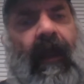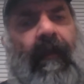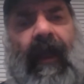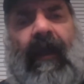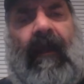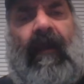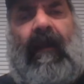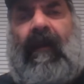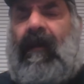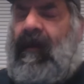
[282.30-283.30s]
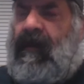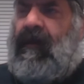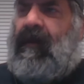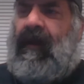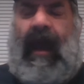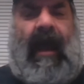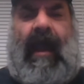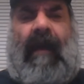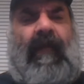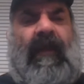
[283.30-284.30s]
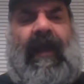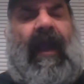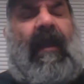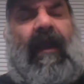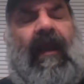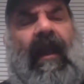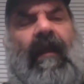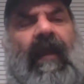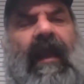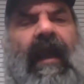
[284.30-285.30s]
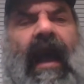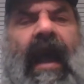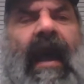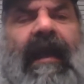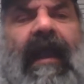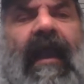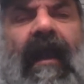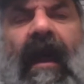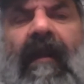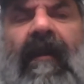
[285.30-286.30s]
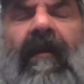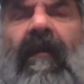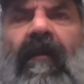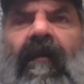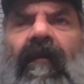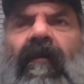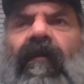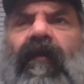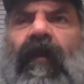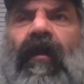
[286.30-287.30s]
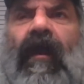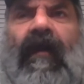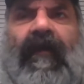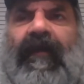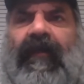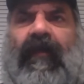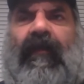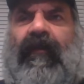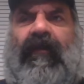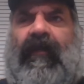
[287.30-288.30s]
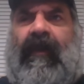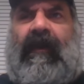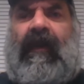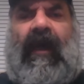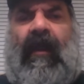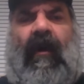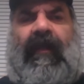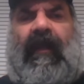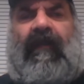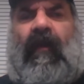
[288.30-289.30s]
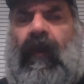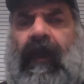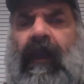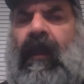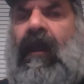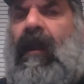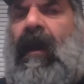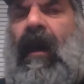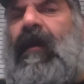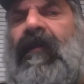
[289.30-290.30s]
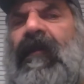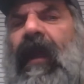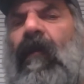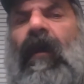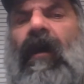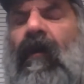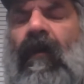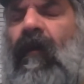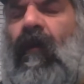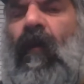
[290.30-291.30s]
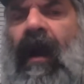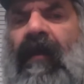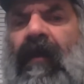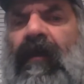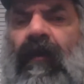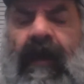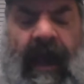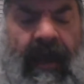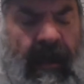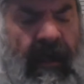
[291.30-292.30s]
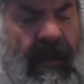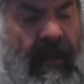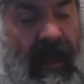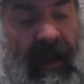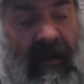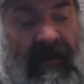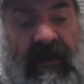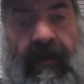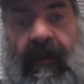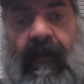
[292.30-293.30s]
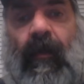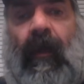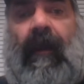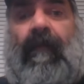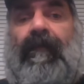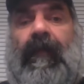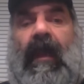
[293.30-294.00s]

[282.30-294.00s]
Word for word: And I'm like, I, am looking at it and I'm like, I, I cannot, for the love of Zeus and all things holy, understand what why they're doing that. And here's the, the point.